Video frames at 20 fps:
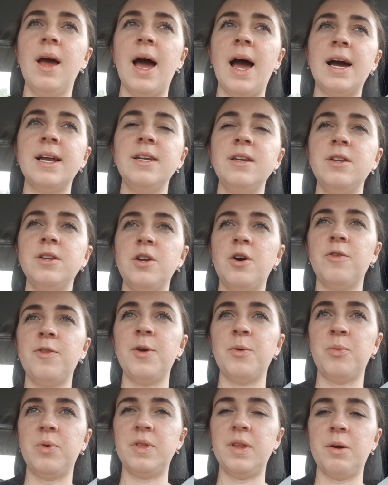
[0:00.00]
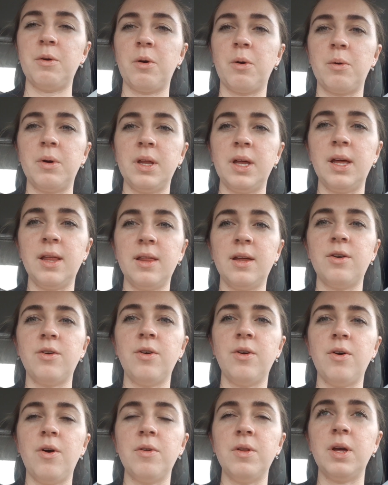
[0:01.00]
I didn't know them when they were really
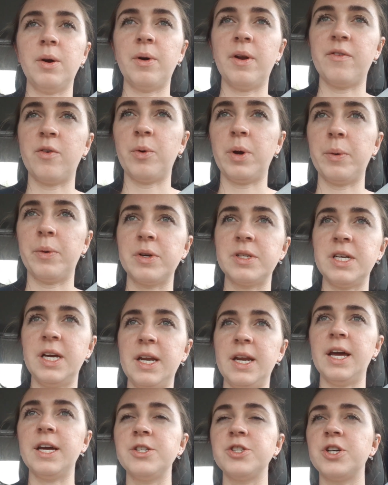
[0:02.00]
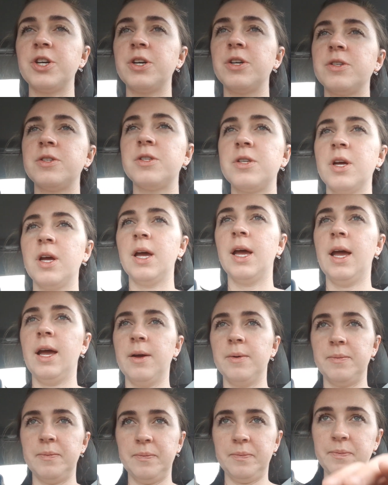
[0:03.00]
little, only whenever we were teenagers.
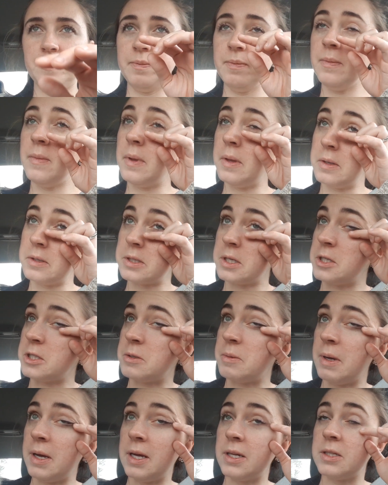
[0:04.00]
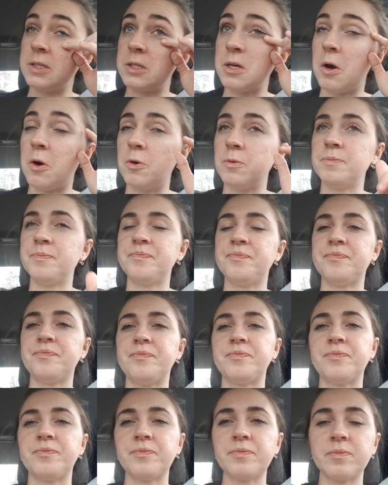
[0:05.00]
Excuse me. And so
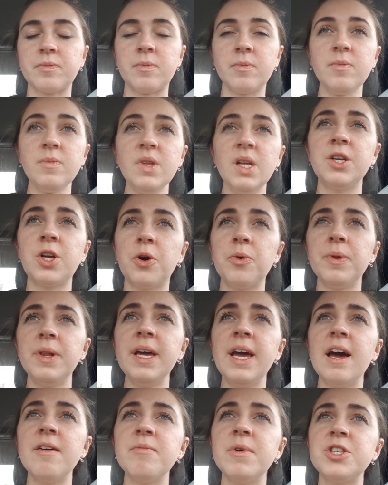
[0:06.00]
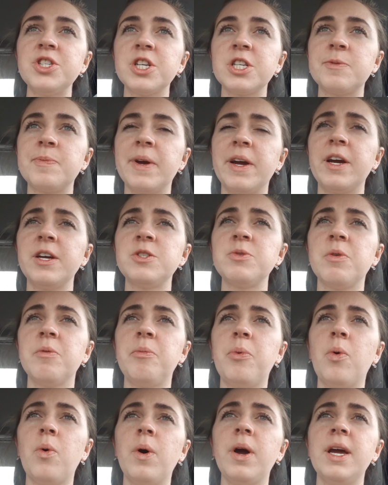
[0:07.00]
don't really have much experience
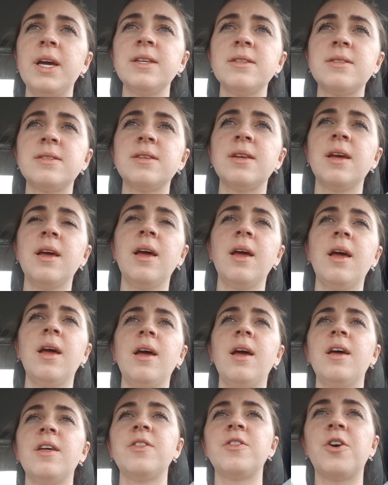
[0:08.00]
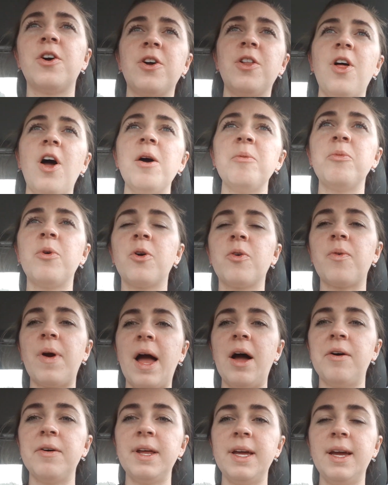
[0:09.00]
with boys. They're a lot more
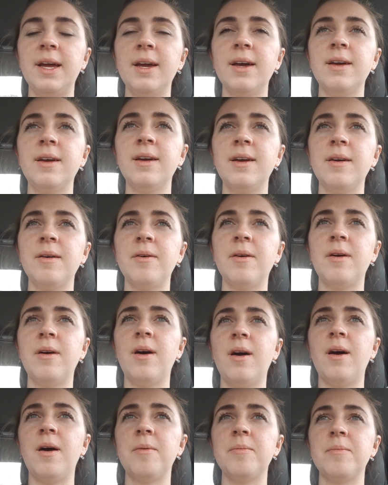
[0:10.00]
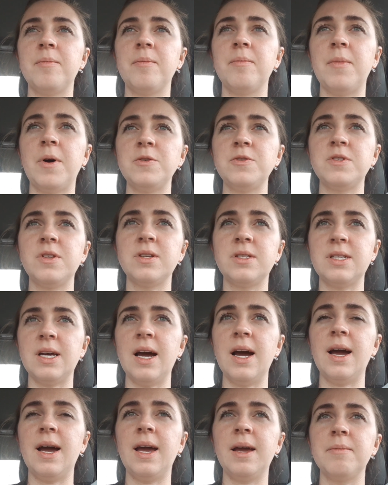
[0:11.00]
rowdy most of the
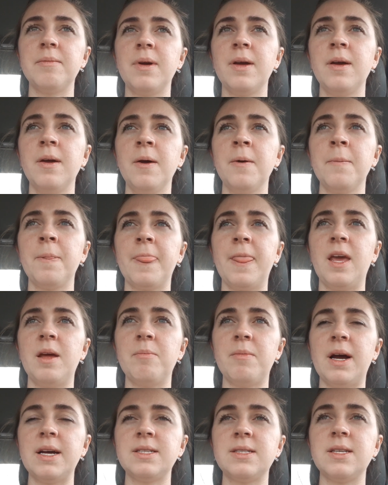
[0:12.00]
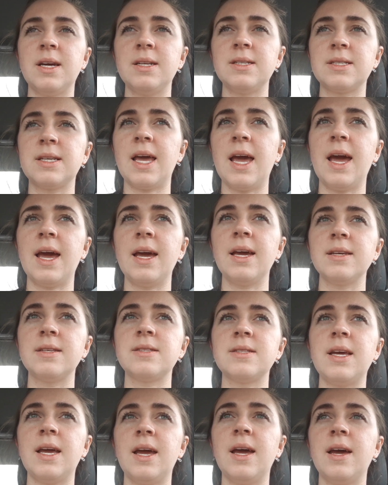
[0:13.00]
time in my son's
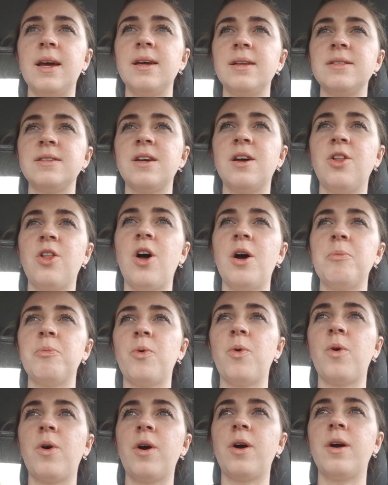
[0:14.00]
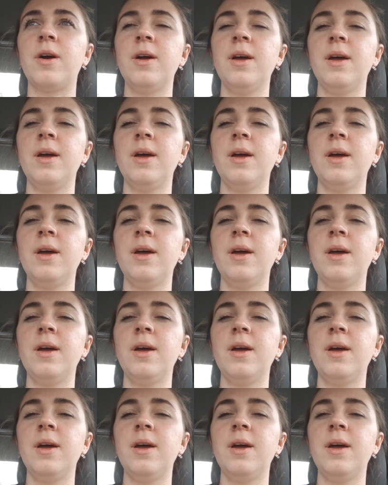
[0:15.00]
case, and a lot more